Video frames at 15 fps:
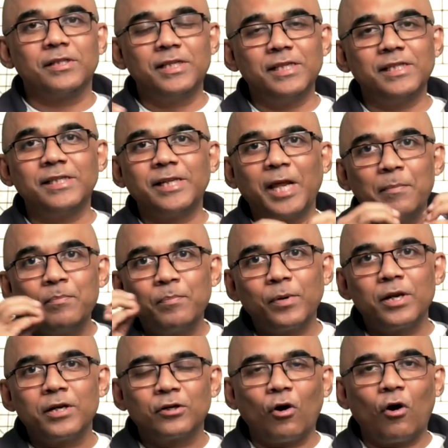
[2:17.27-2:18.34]
this
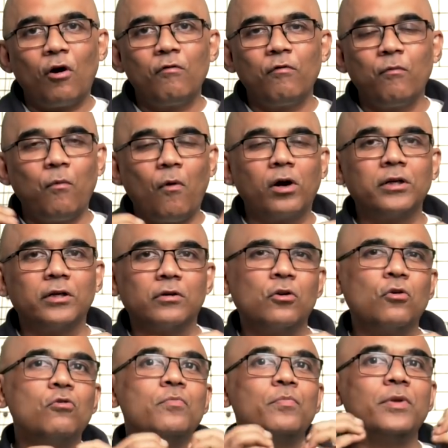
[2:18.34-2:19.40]
template of what
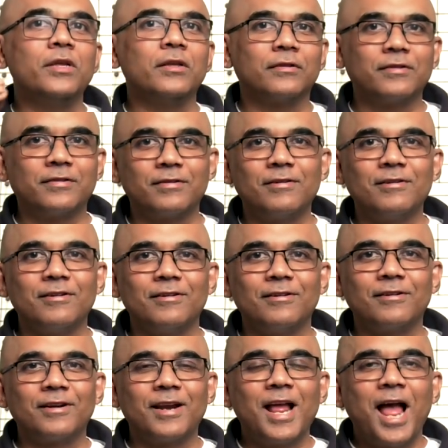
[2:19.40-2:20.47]
could be a
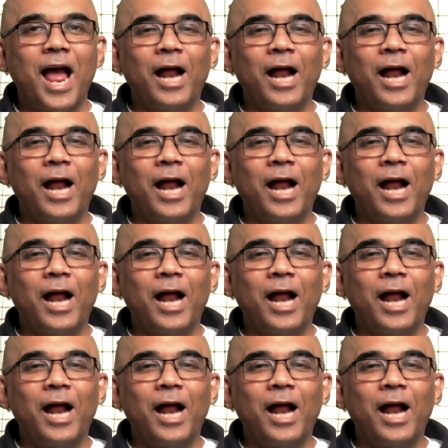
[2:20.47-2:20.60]
thriller,